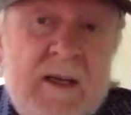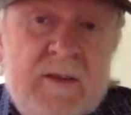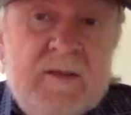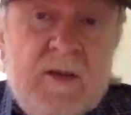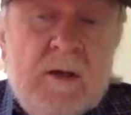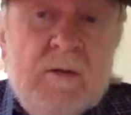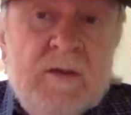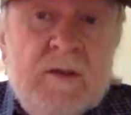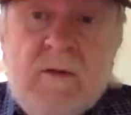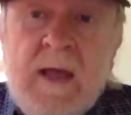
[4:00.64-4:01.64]
chance you know
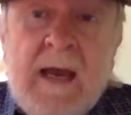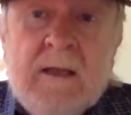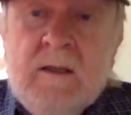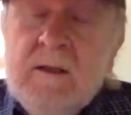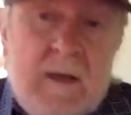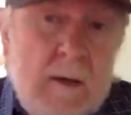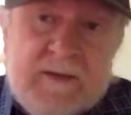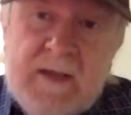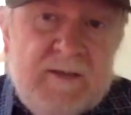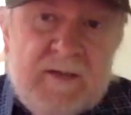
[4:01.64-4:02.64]
to do that,
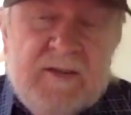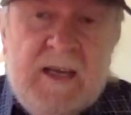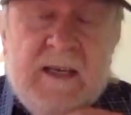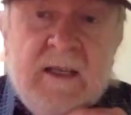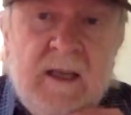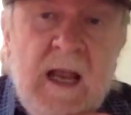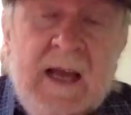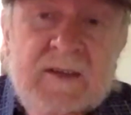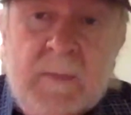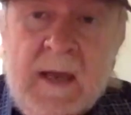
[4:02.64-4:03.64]
that that's the stained
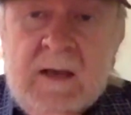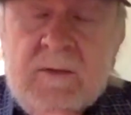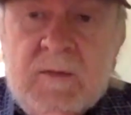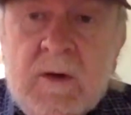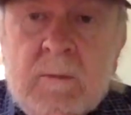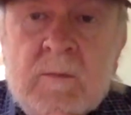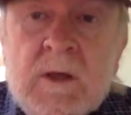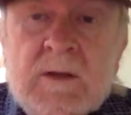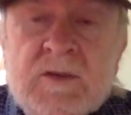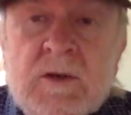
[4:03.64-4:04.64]
glass man from
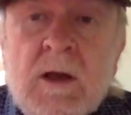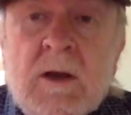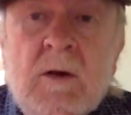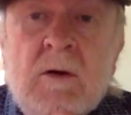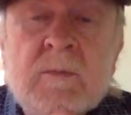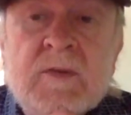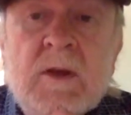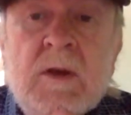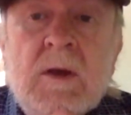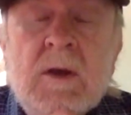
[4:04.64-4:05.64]
uh, sherlock holmes
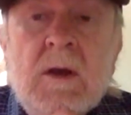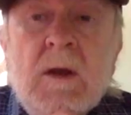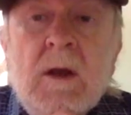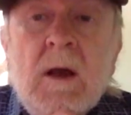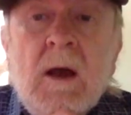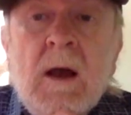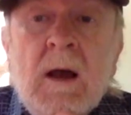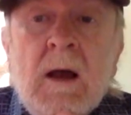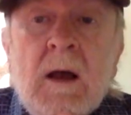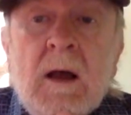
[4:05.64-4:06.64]

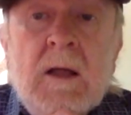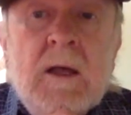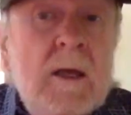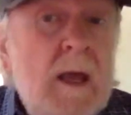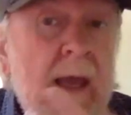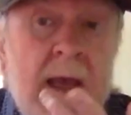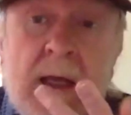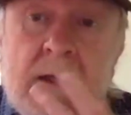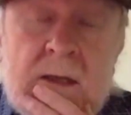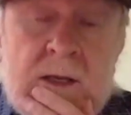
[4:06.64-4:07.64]
uh,
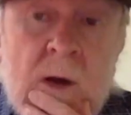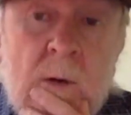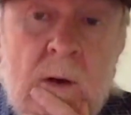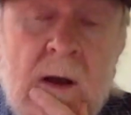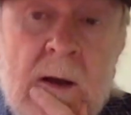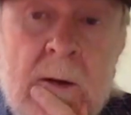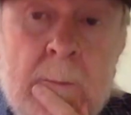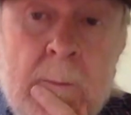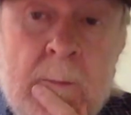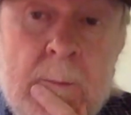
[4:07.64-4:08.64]
and you know
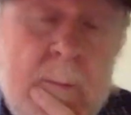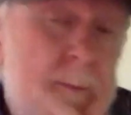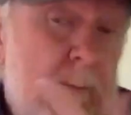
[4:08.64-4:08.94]
um,